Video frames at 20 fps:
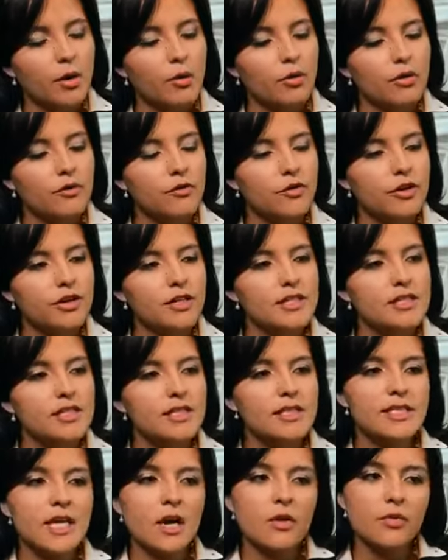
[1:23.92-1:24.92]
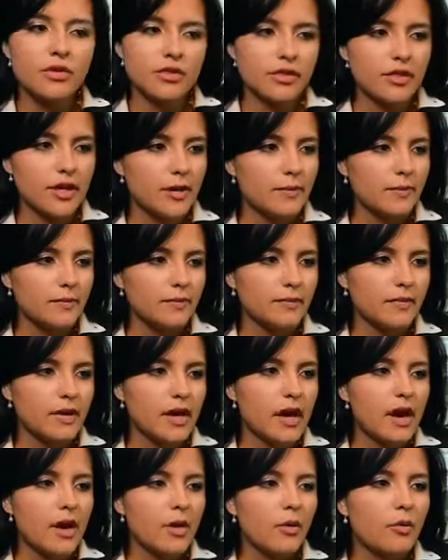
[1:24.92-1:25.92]
We first sit down with them.
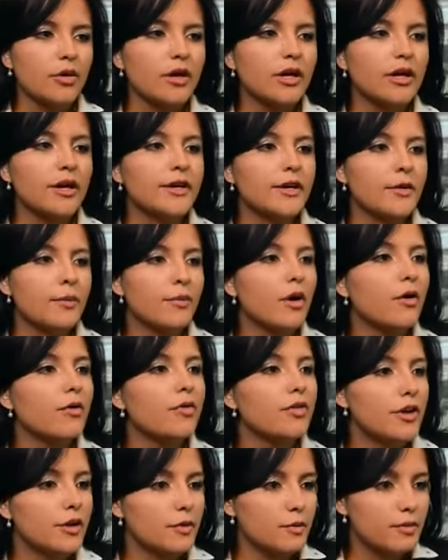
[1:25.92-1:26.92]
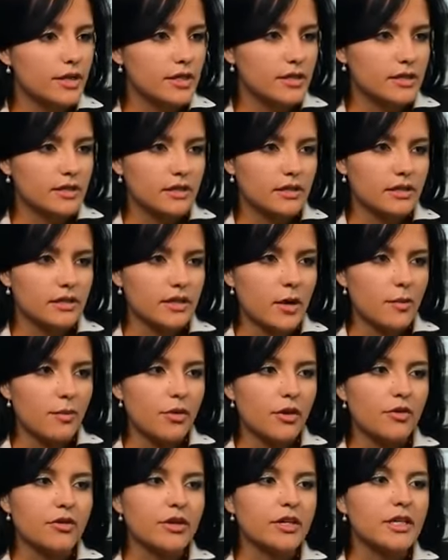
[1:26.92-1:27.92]
We learn about their business,
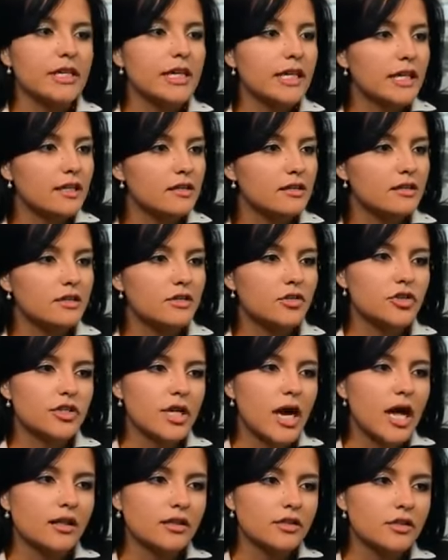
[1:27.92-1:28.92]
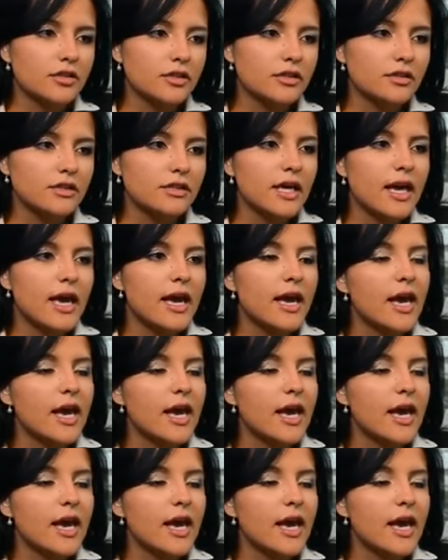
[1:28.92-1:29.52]
about their needs, challenges,